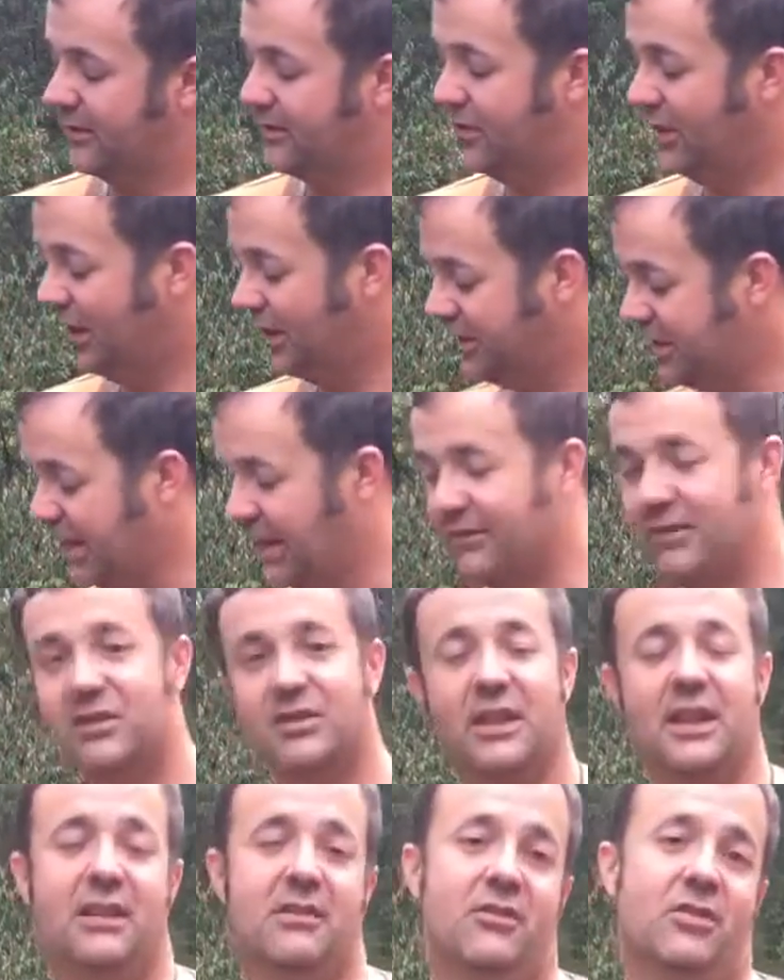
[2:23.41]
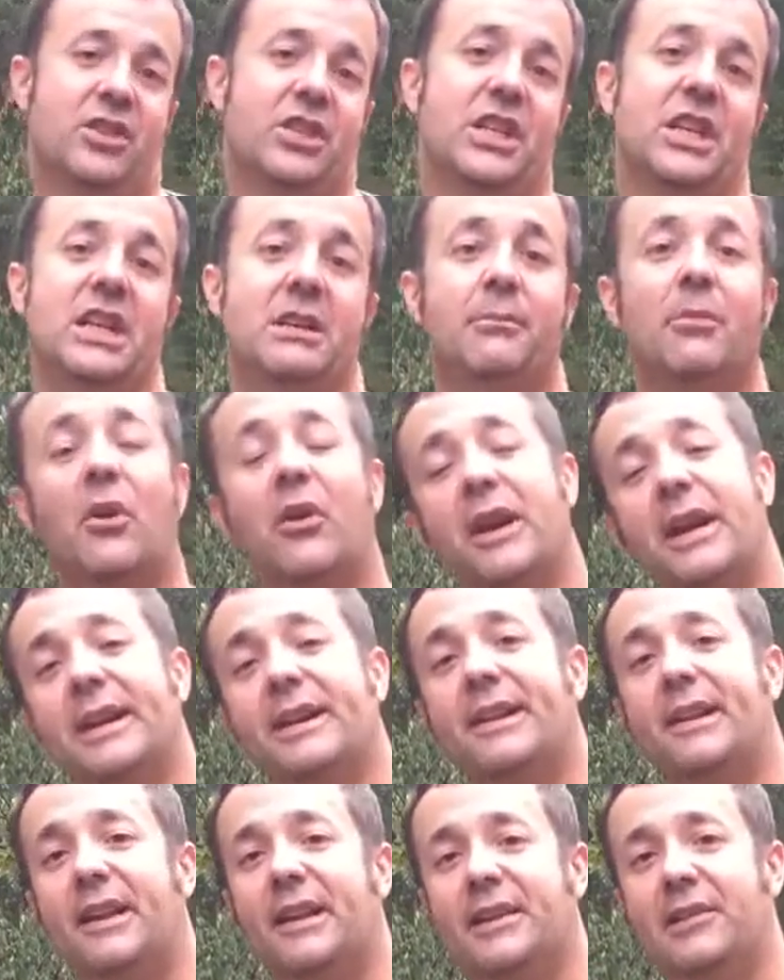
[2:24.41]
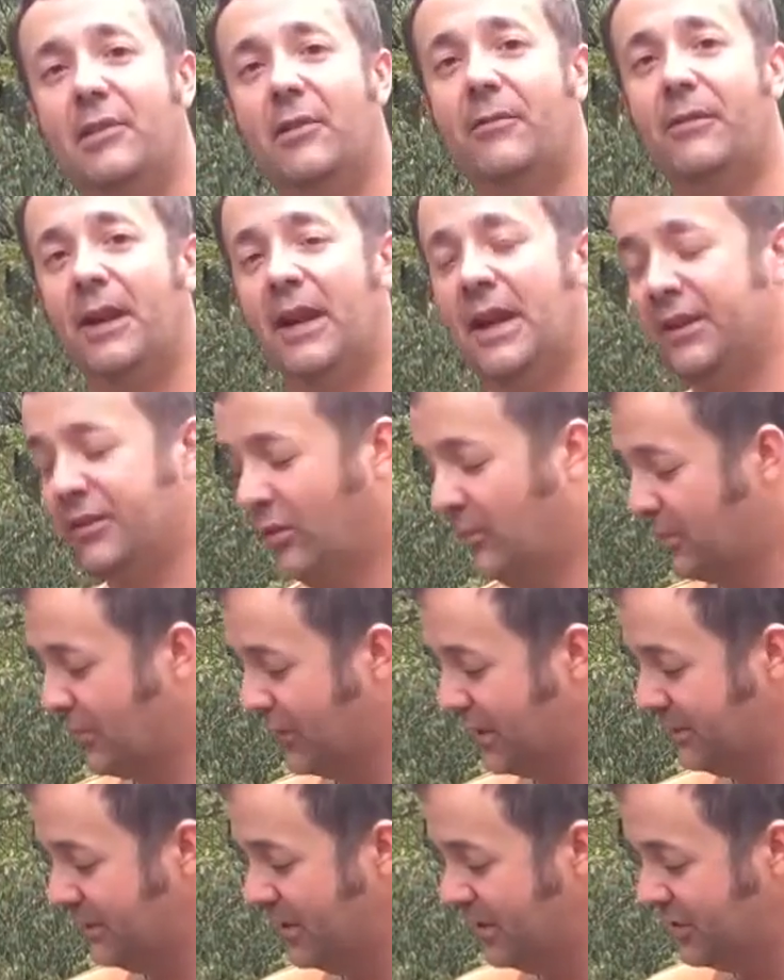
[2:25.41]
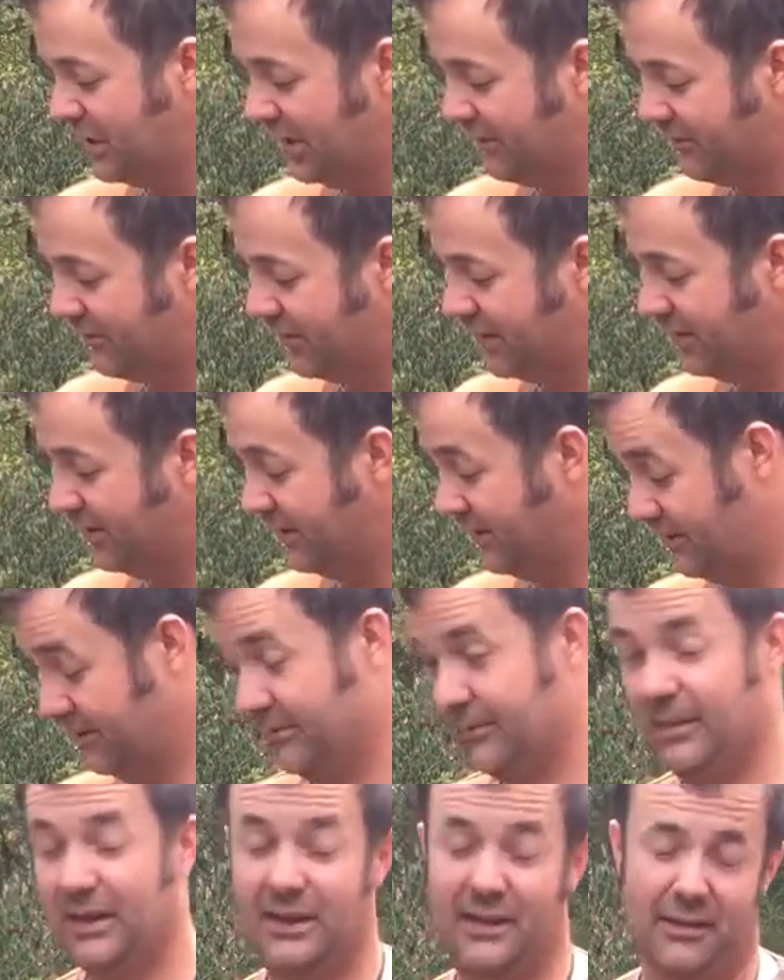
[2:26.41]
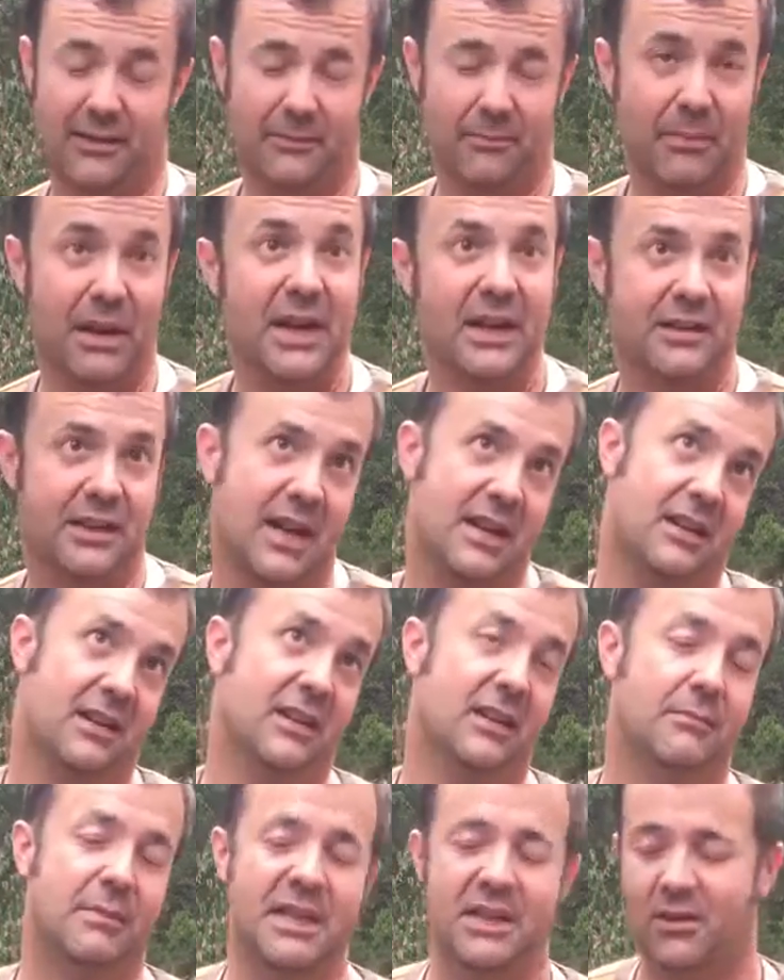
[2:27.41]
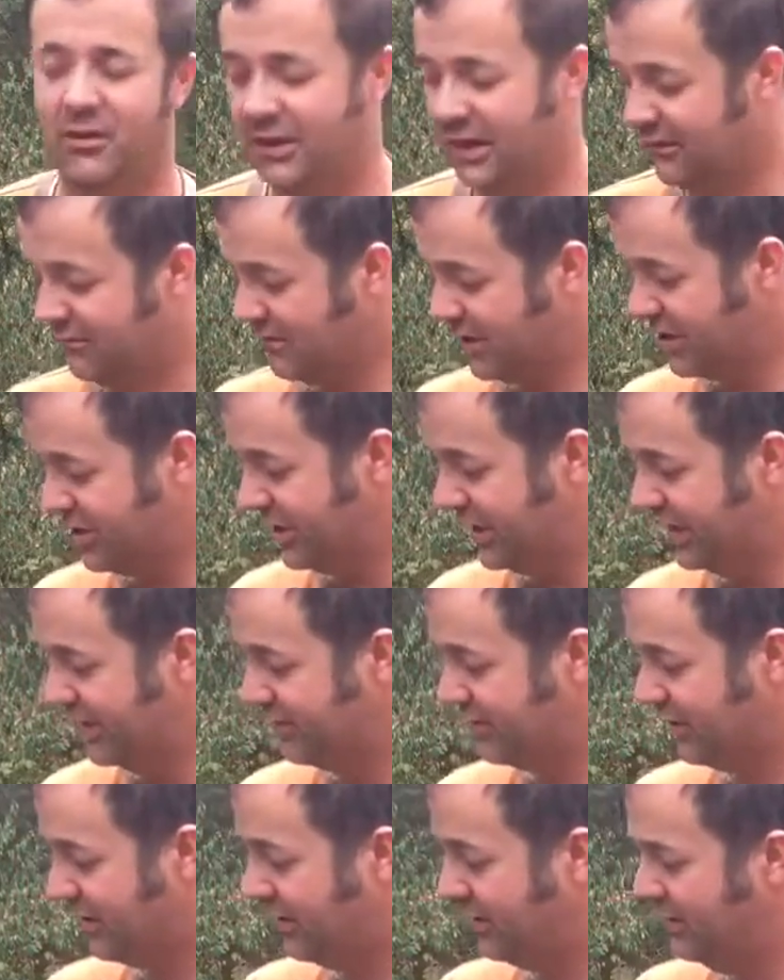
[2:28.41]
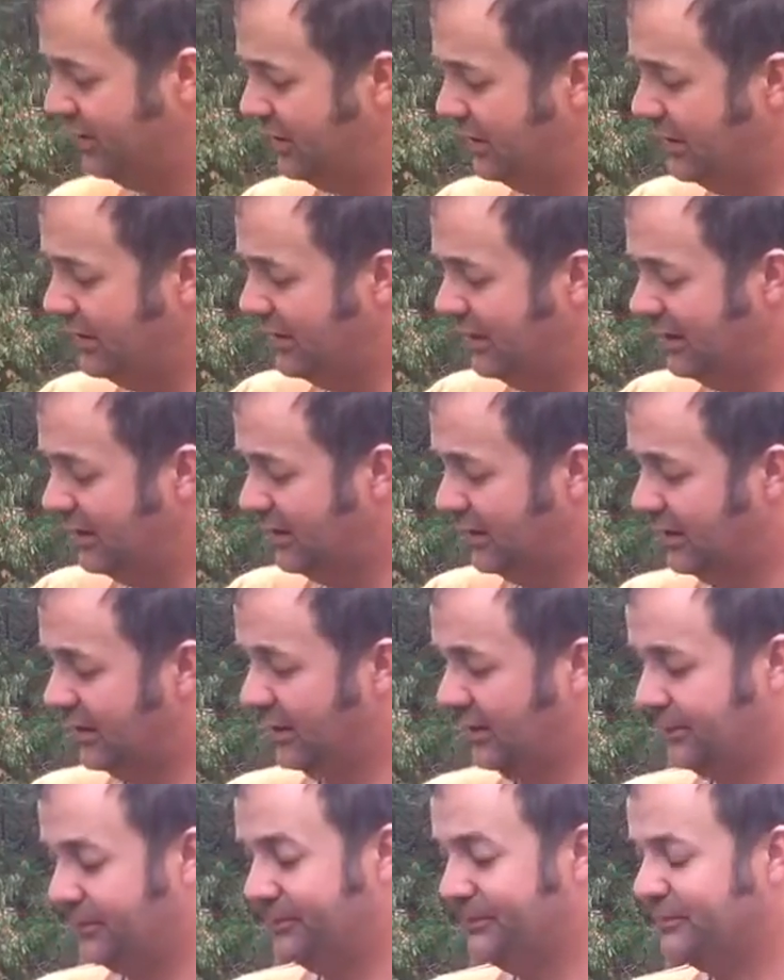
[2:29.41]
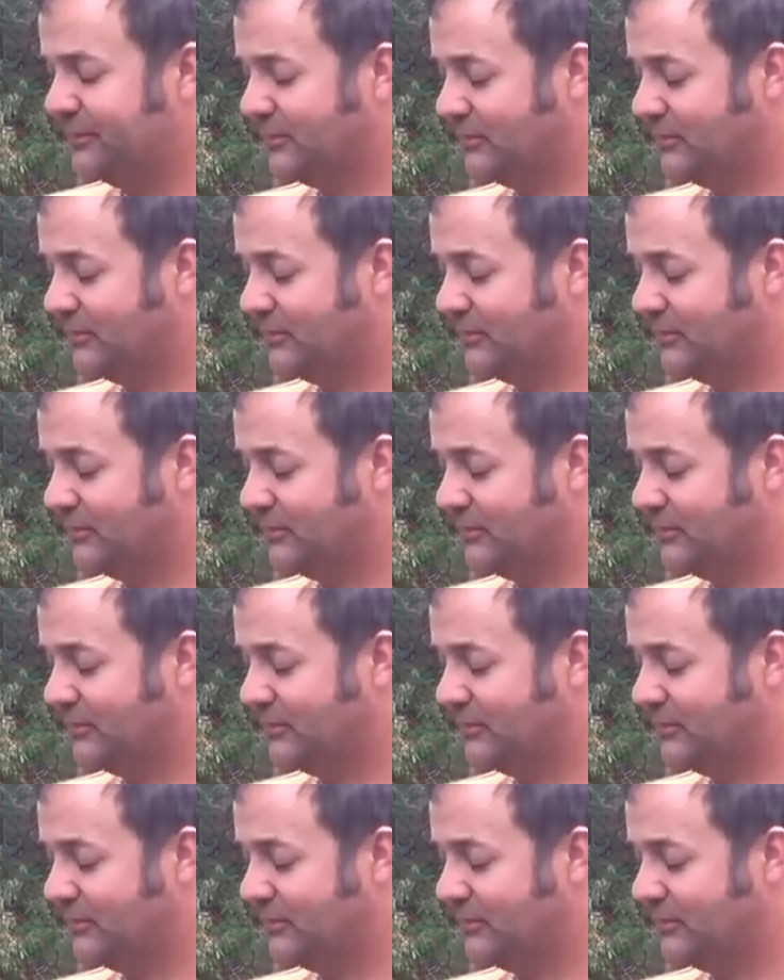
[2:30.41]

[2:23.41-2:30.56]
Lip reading: Does have a standard chain brake like you'll find on pretty much every, or mandated to be on every chainsaw, so